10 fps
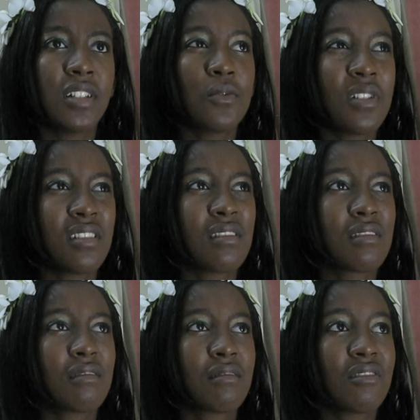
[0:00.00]
it was
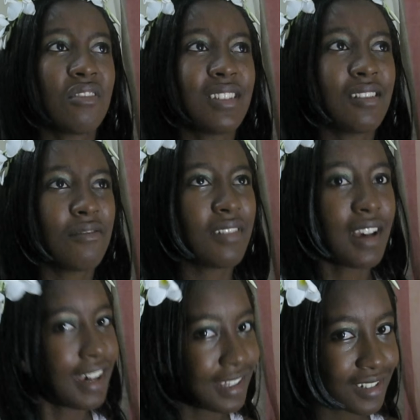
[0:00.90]
sort of
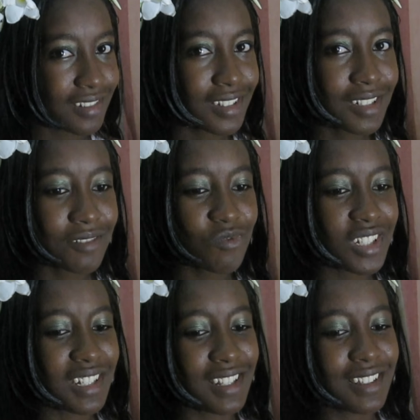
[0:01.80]
hard to
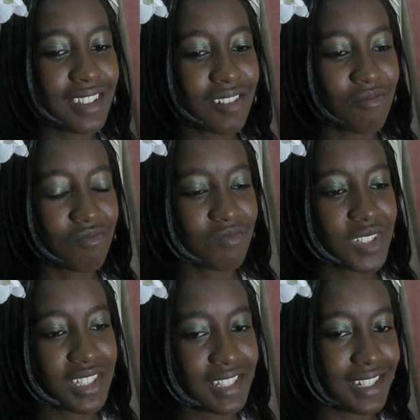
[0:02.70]
get the,
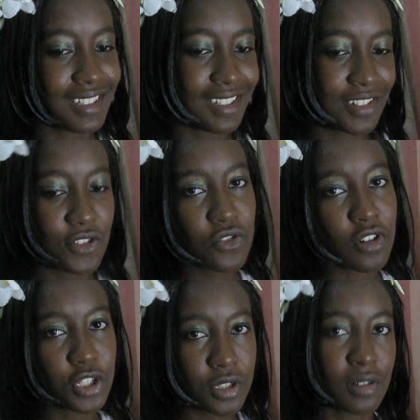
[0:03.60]
to take the
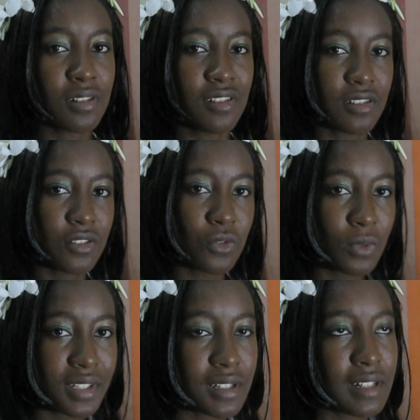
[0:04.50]
instructions to do
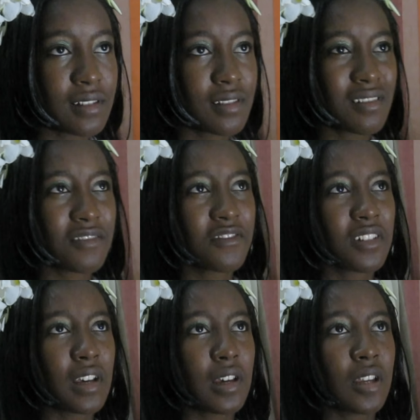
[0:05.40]
it and stuff
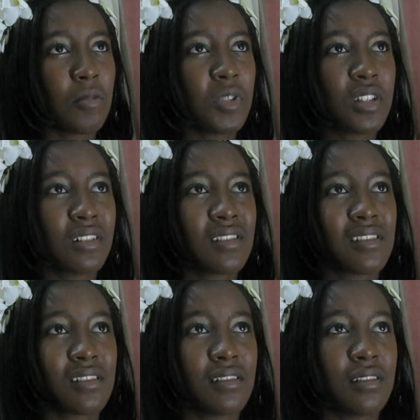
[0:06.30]

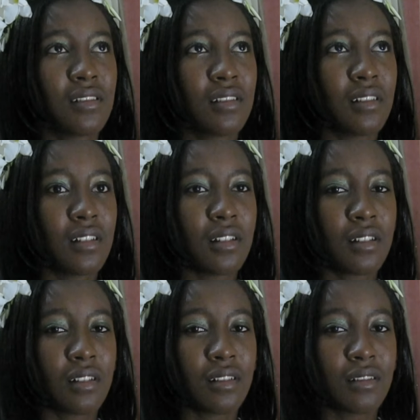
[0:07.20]
because
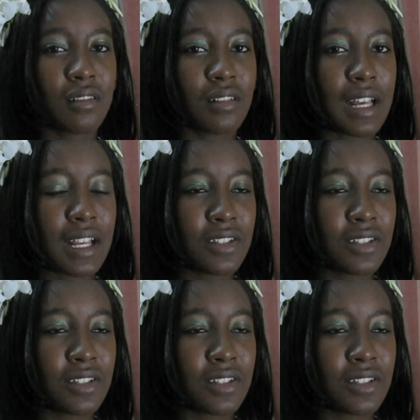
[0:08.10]
I